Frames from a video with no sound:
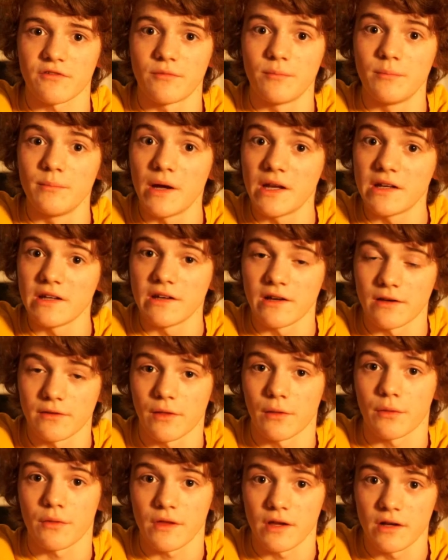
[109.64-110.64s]
from many
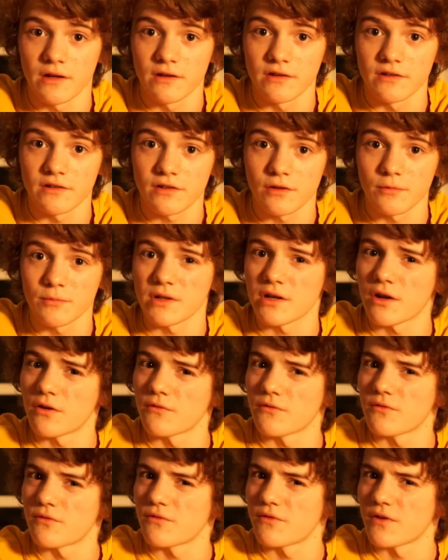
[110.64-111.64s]
other things that we
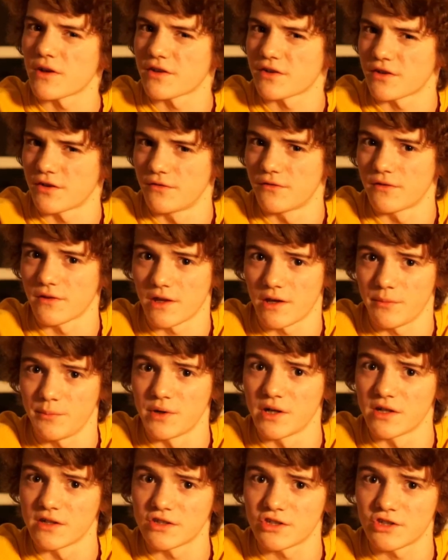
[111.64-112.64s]
don't fuss over that
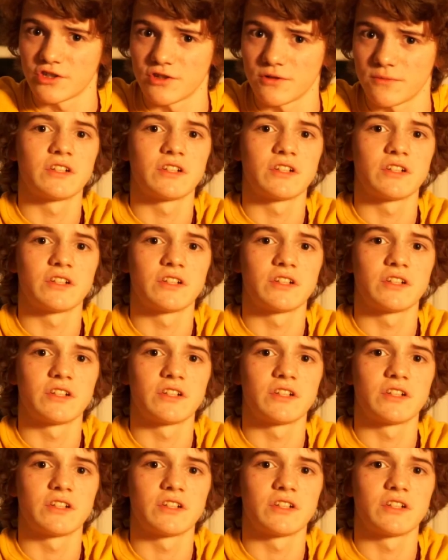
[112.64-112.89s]
much.